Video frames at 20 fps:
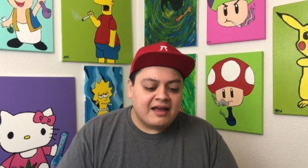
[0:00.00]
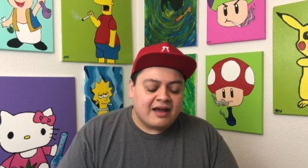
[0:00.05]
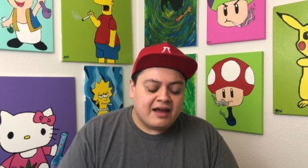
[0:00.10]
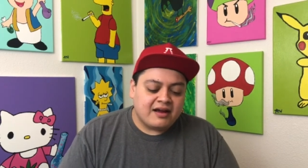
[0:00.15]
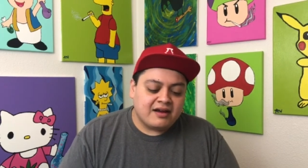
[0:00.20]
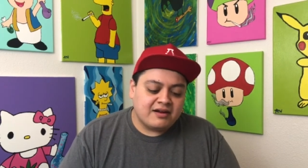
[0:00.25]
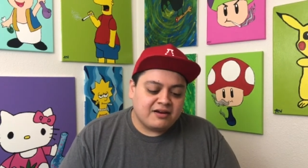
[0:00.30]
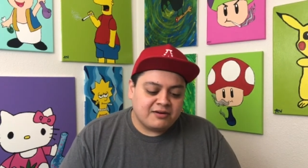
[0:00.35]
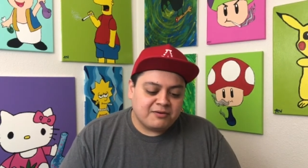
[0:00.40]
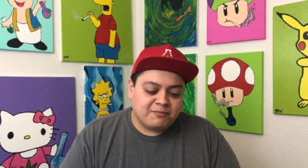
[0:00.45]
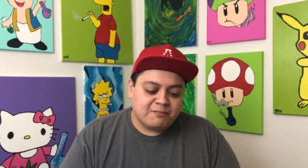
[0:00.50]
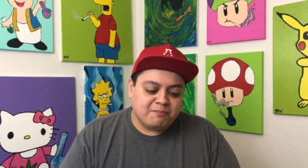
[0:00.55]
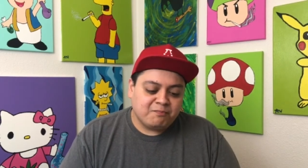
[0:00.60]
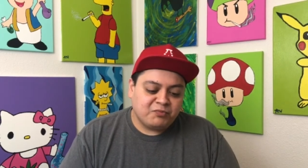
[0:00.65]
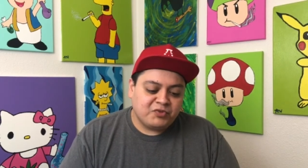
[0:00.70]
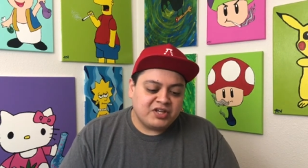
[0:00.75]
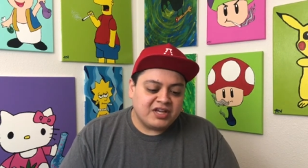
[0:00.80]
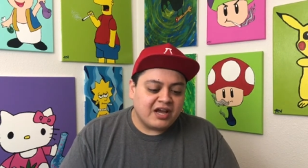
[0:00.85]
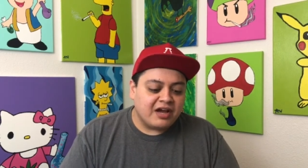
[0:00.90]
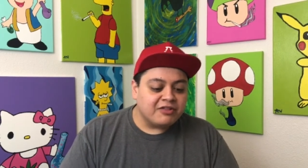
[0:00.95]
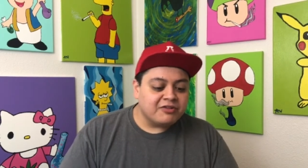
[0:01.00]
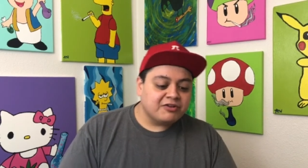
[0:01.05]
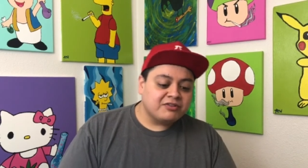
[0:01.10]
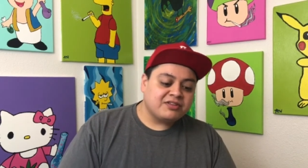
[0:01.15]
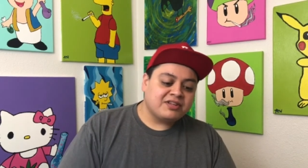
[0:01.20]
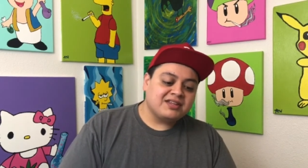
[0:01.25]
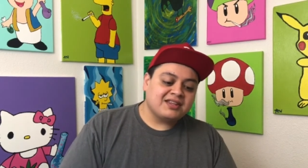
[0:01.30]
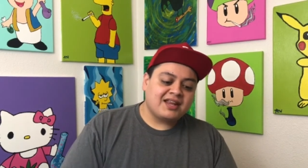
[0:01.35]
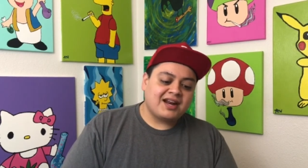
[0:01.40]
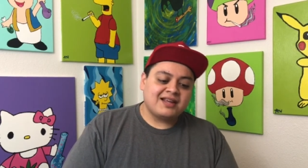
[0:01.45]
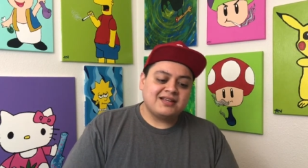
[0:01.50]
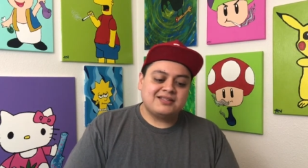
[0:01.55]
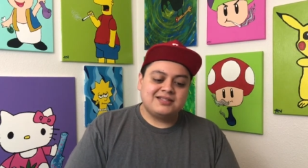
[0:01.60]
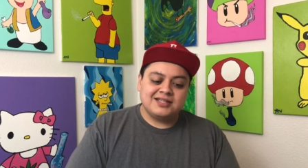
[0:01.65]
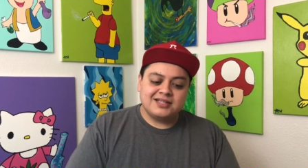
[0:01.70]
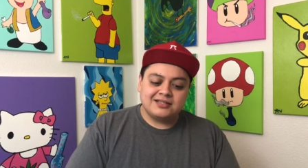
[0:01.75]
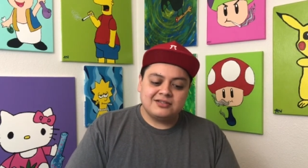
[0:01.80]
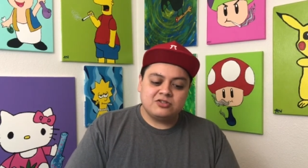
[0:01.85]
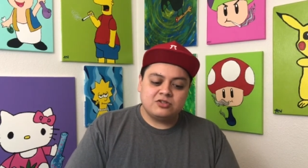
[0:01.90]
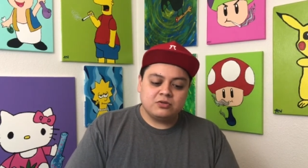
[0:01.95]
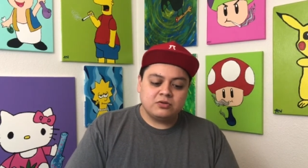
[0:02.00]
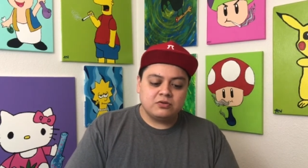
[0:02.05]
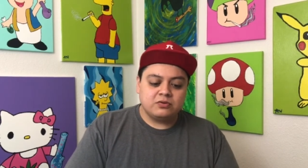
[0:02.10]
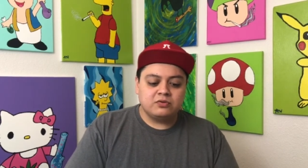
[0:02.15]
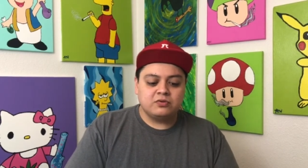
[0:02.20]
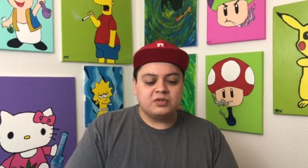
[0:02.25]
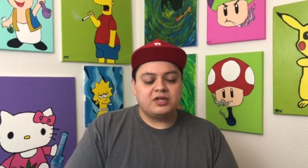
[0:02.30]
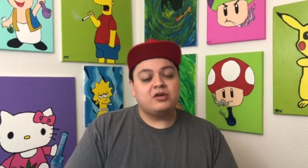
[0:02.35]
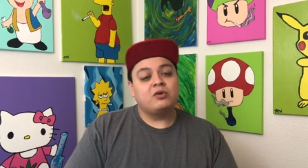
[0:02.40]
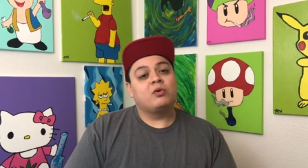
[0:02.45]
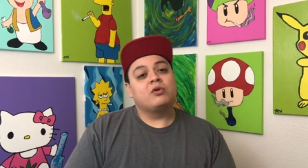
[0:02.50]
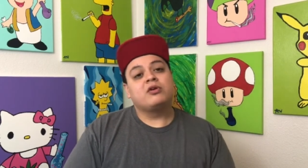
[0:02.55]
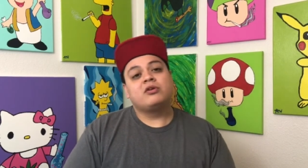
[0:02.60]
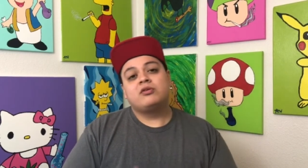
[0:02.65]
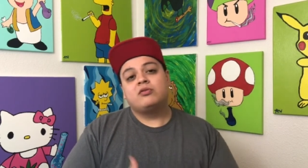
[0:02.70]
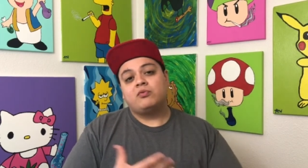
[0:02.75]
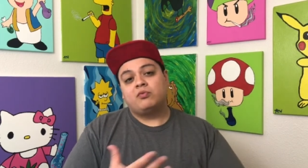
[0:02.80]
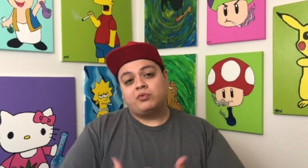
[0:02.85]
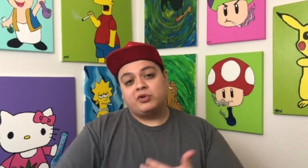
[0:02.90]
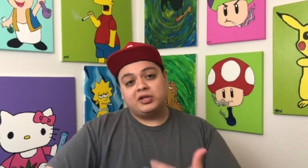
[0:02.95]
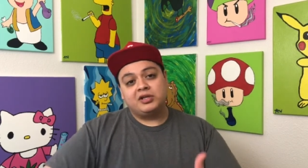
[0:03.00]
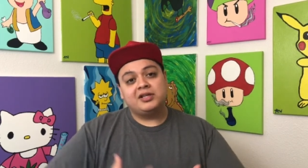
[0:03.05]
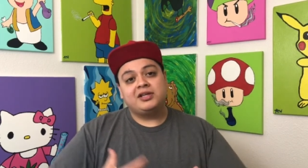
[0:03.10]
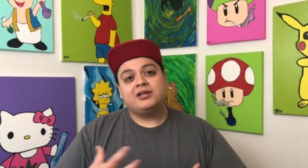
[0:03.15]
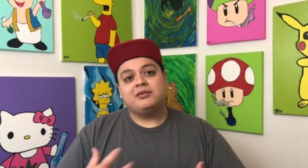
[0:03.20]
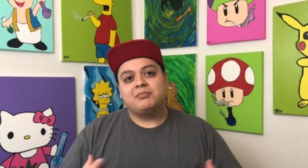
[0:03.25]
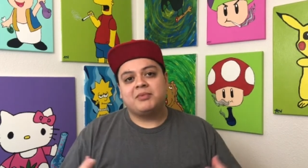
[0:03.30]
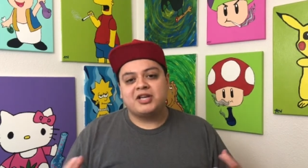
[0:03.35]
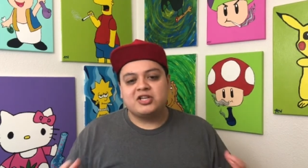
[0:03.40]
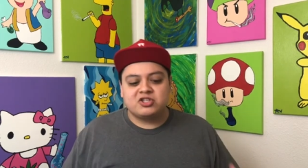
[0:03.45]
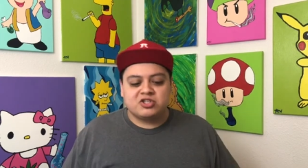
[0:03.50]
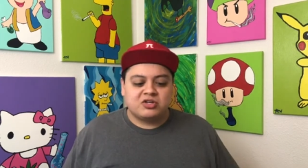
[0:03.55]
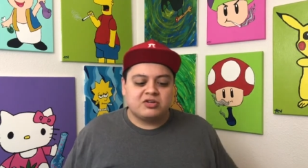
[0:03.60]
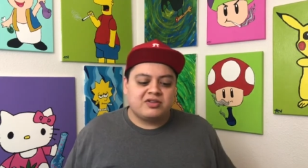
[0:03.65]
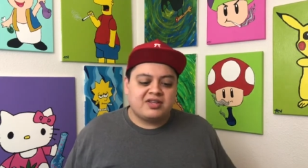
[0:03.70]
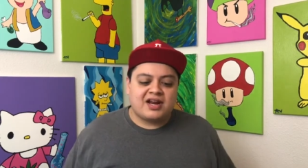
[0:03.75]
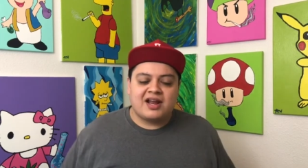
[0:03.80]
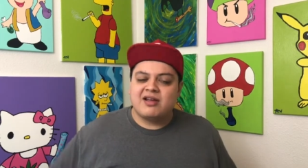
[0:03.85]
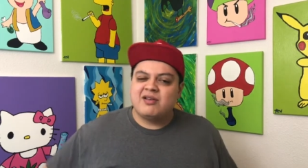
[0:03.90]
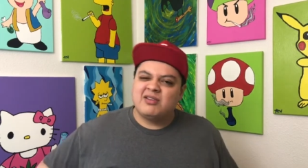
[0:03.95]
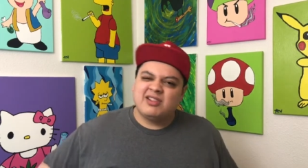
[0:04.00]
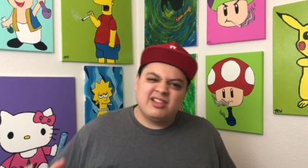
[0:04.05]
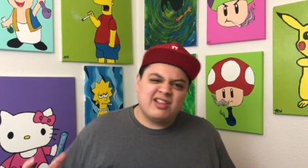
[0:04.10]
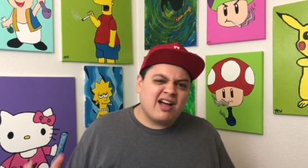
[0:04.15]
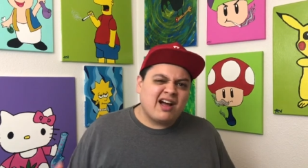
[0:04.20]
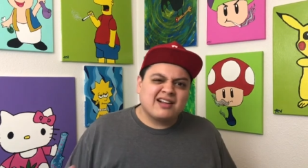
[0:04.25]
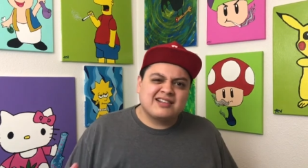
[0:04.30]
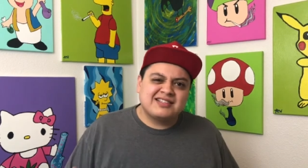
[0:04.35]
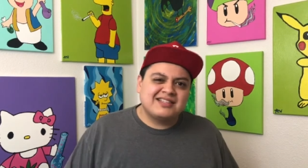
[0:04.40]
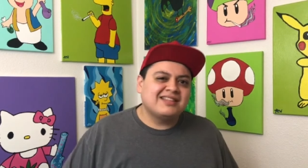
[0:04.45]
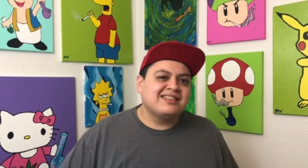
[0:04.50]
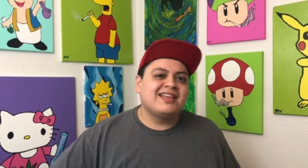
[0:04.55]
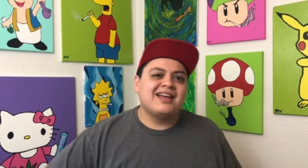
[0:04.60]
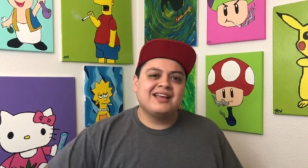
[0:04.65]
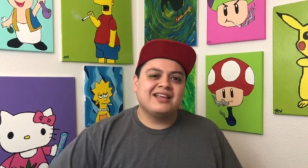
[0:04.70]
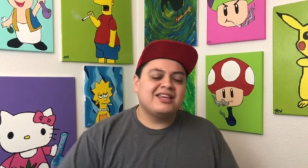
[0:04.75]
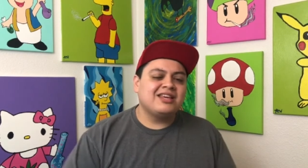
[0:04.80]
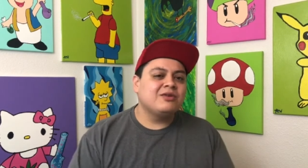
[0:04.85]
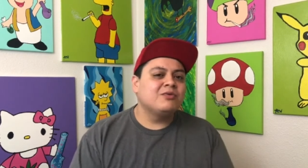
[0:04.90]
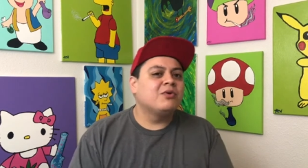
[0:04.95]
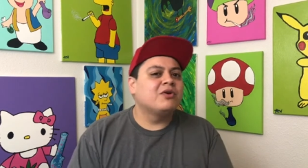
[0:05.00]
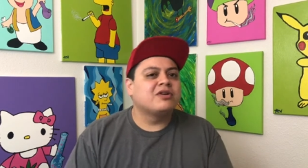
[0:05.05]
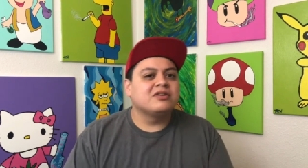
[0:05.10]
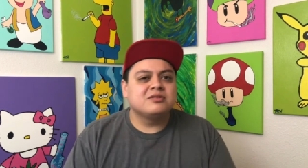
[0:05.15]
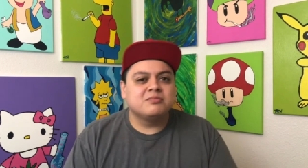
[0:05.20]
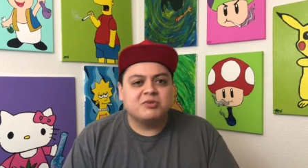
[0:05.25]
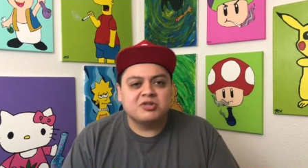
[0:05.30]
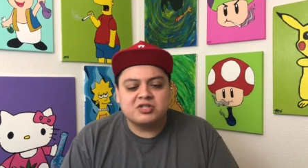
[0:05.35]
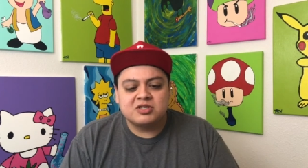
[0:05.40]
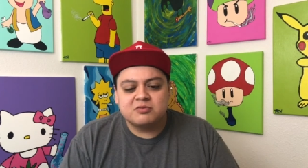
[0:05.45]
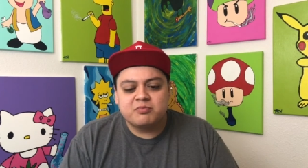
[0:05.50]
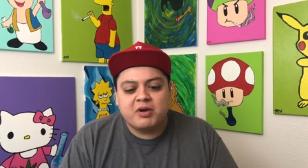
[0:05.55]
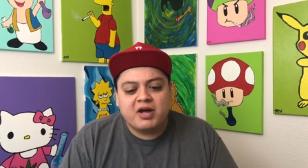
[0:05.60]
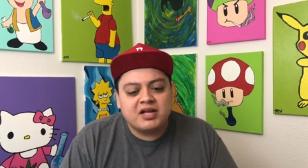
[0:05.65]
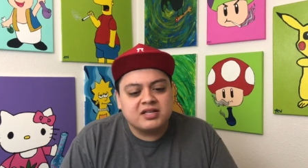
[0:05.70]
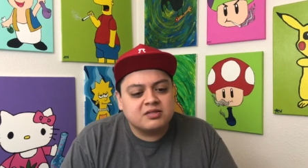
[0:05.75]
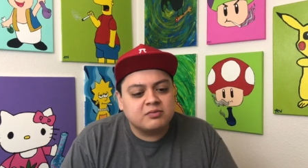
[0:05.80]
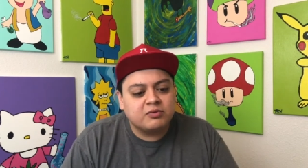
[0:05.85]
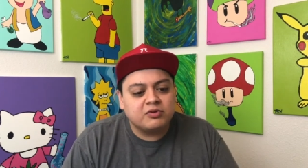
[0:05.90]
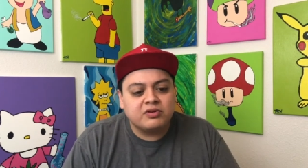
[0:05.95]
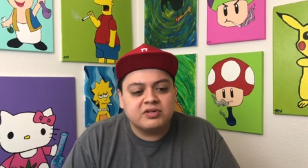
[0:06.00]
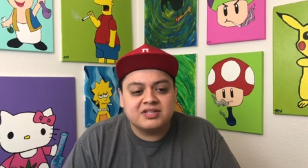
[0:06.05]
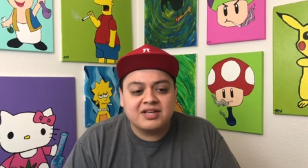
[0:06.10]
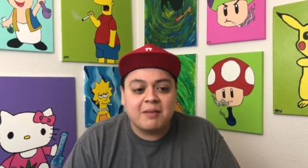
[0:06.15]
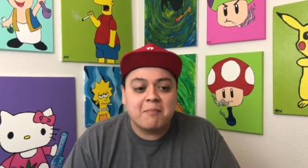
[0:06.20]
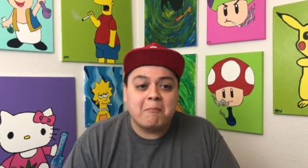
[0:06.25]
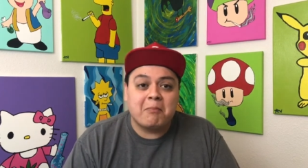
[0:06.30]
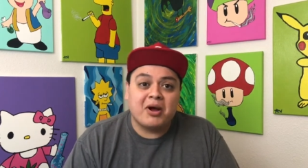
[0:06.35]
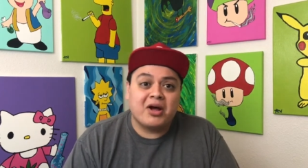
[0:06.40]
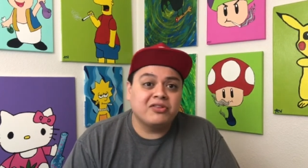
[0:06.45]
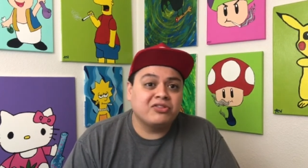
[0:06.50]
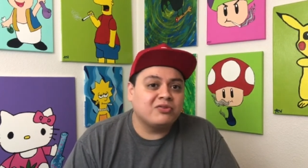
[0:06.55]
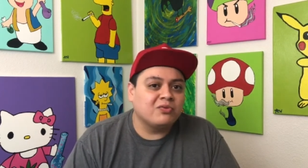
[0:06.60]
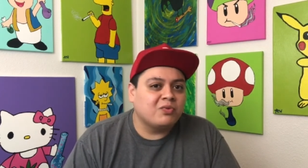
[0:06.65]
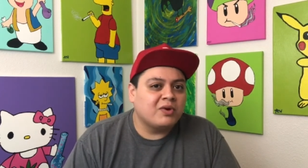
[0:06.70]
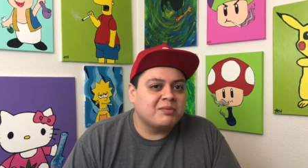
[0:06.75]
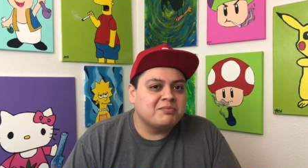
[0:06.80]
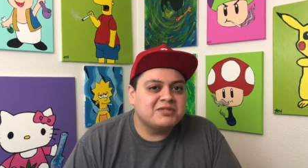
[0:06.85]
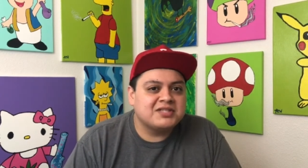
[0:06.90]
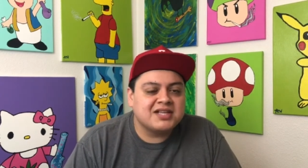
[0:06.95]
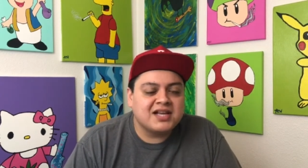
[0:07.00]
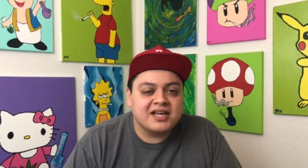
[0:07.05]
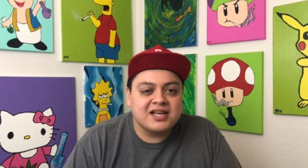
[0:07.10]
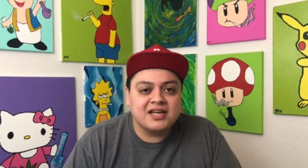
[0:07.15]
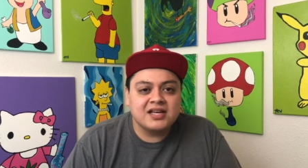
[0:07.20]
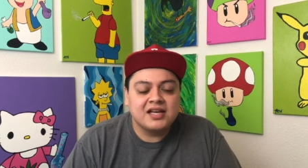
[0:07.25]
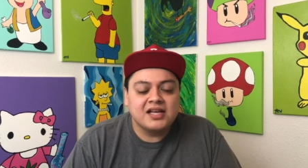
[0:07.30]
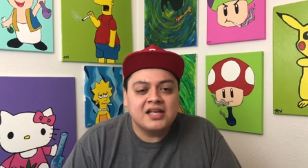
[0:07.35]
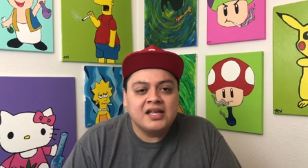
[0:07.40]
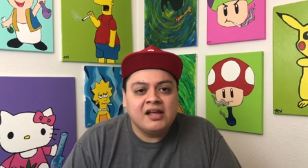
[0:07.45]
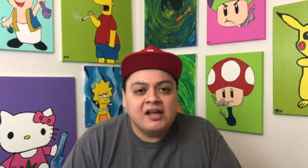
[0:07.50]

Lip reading: The other thing that I did do in order to really make sure that I locked in that keyword as much as possible is I bought the website,